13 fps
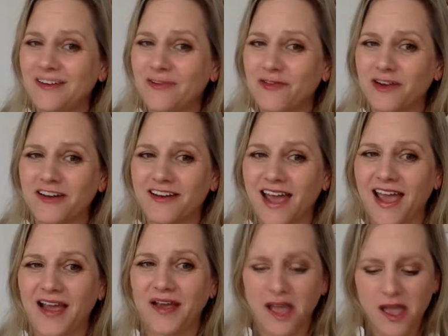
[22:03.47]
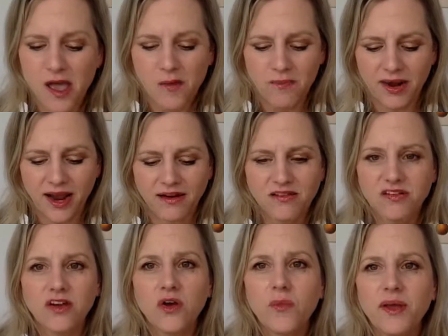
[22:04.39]
different day. But I
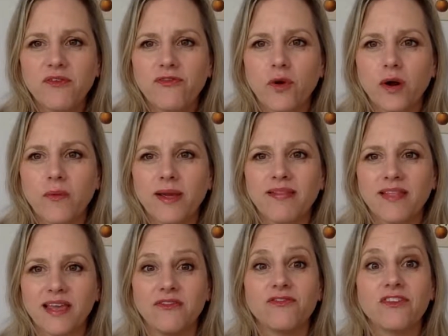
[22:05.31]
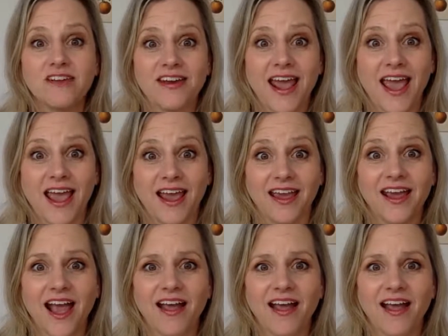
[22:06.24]
do, before we leave today,